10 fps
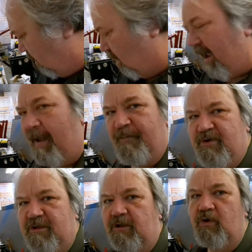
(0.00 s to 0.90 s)
are
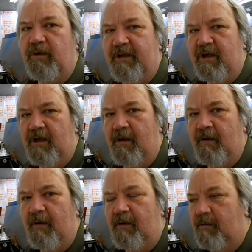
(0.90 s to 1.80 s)
absolutely
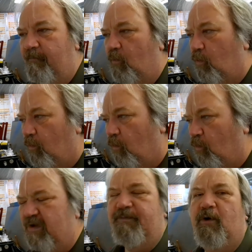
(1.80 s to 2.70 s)

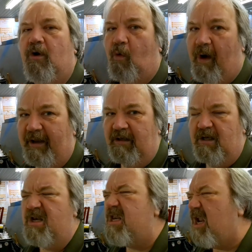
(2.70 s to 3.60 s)
whisper quiet,
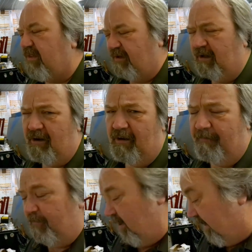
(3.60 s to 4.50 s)
nothing at all,
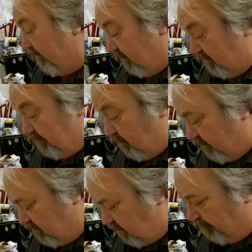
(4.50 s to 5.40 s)
and very smooth.
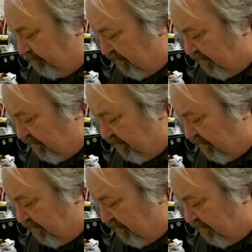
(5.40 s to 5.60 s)
So,